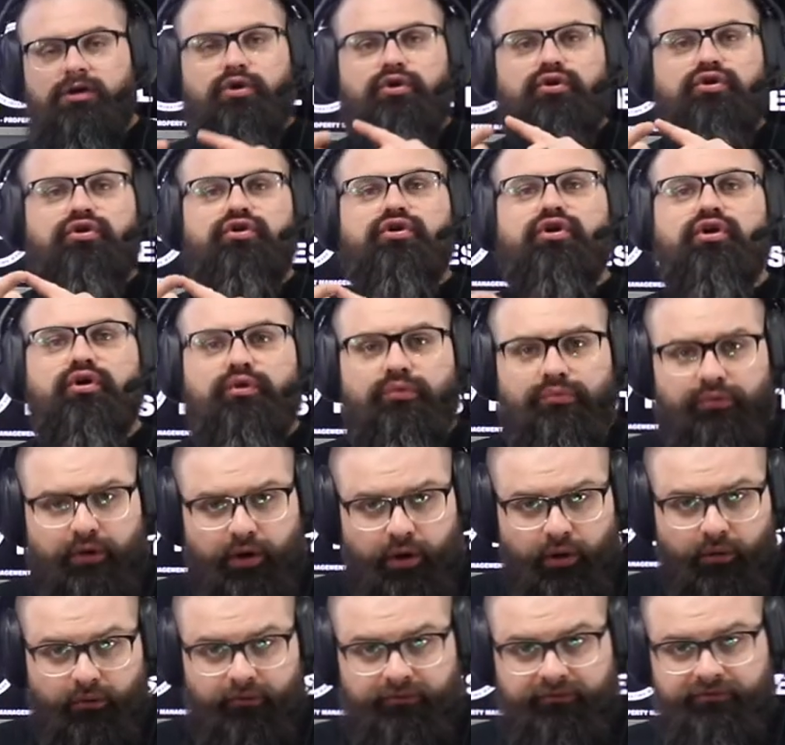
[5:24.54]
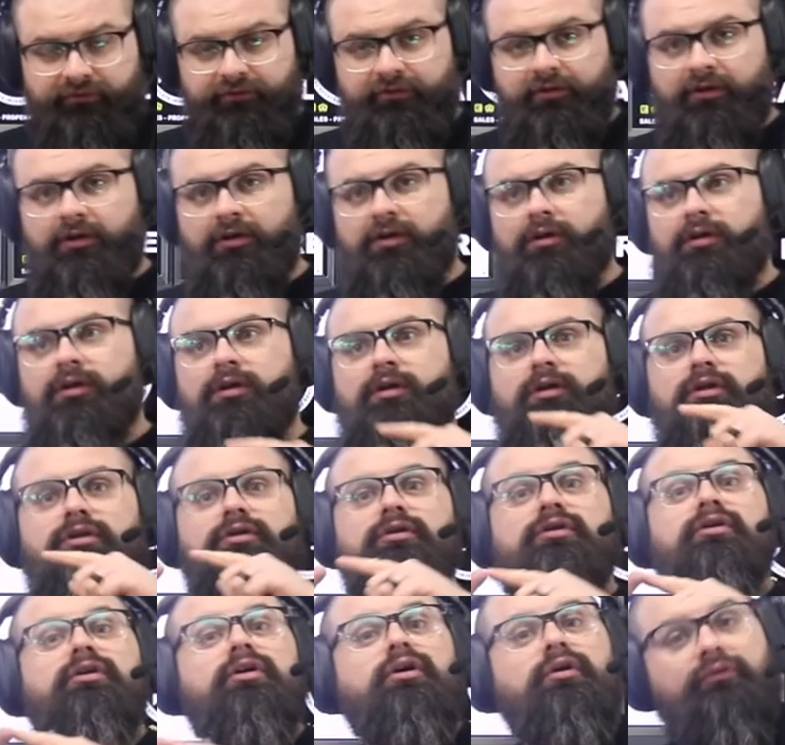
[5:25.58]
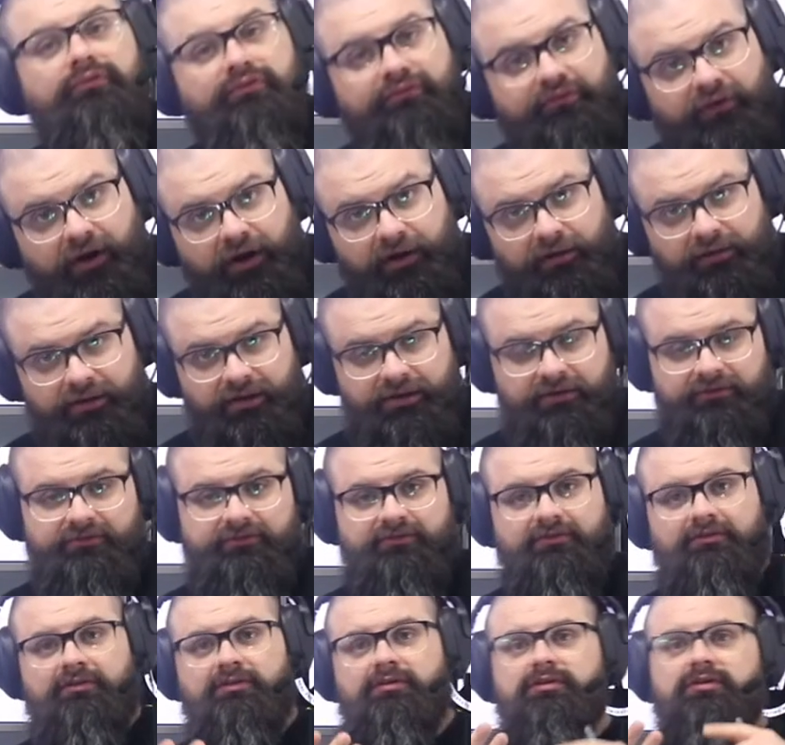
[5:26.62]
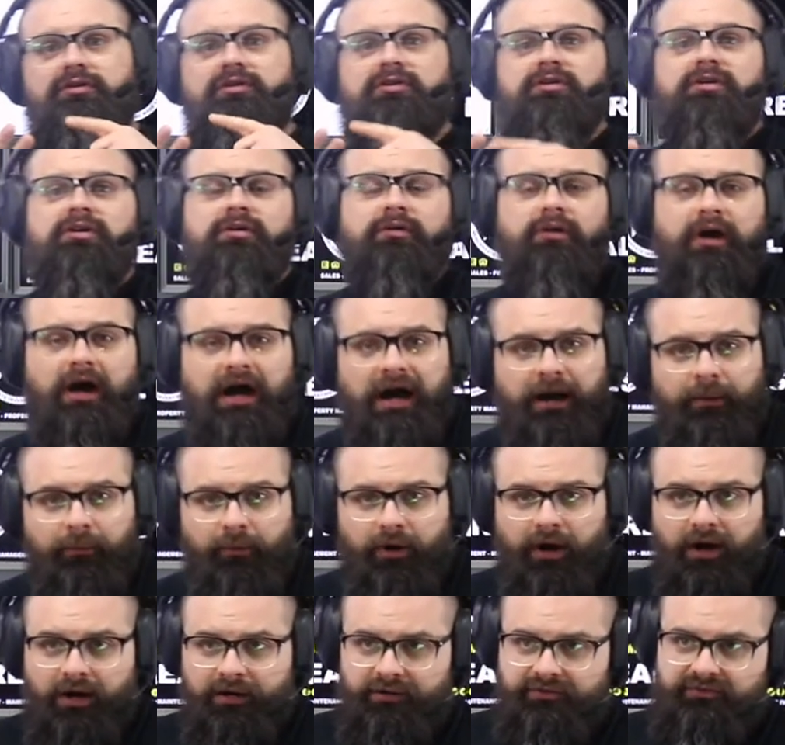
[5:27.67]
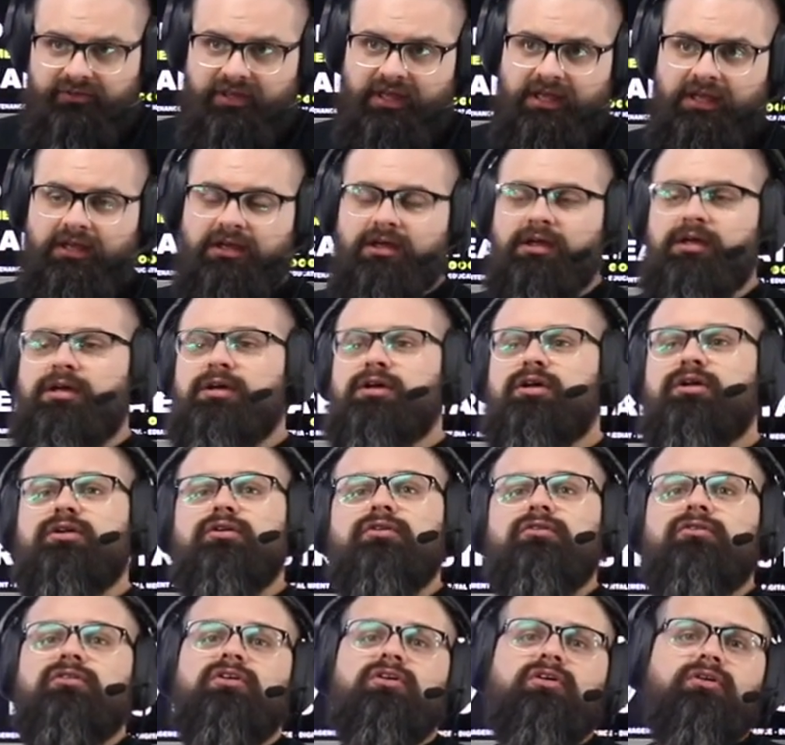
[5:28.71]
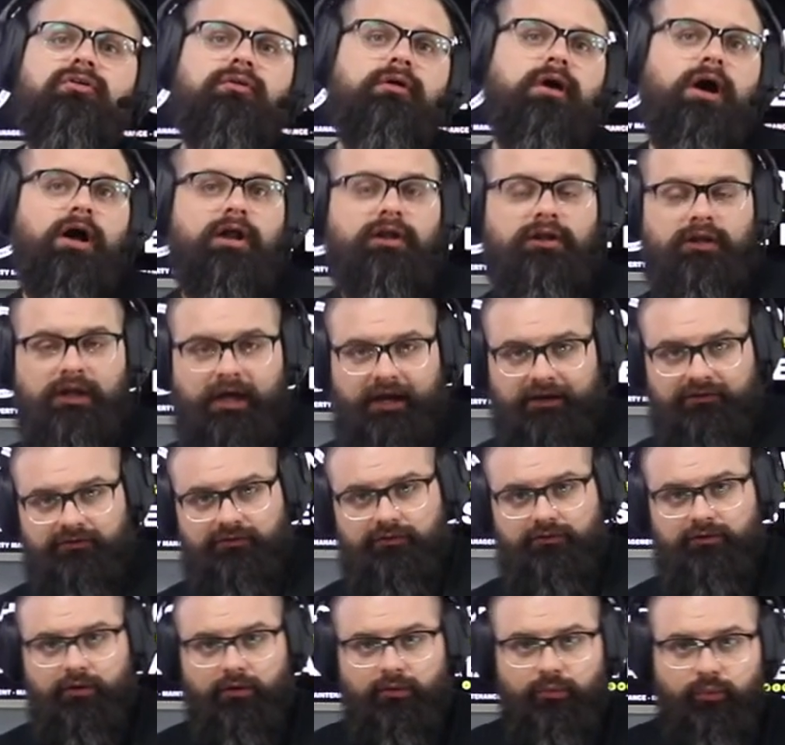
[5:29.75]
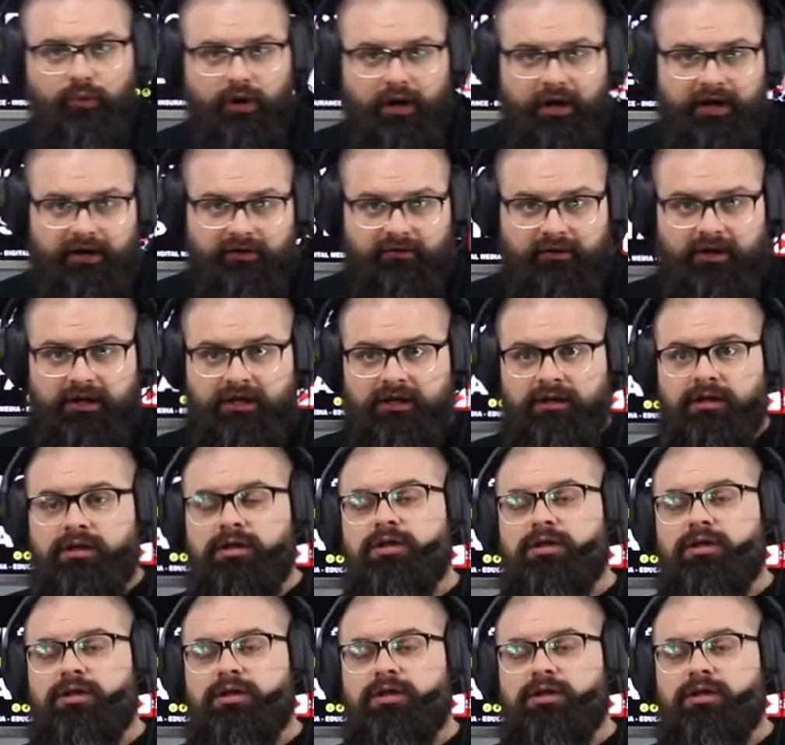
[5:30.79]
New roof, new furnace, new hot water tank, new electrical wiring,